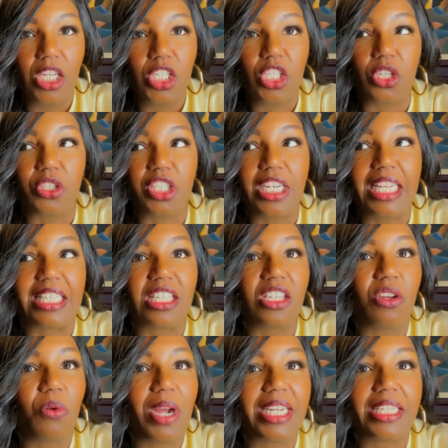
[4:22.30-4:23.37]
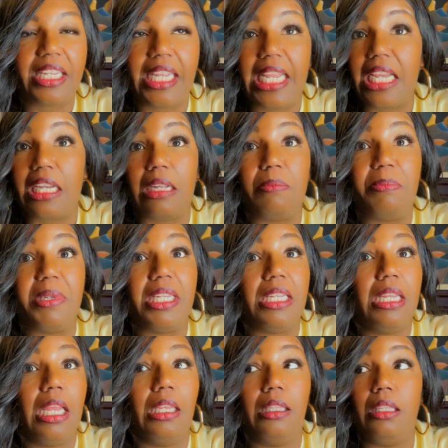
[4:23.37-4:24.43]
so she has no idea. It could
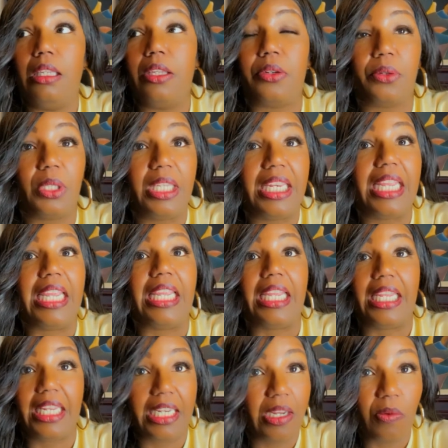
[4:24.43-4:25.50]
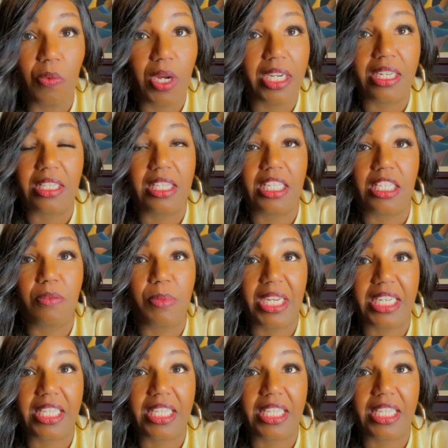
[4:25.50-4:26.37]
be literally anyone in this big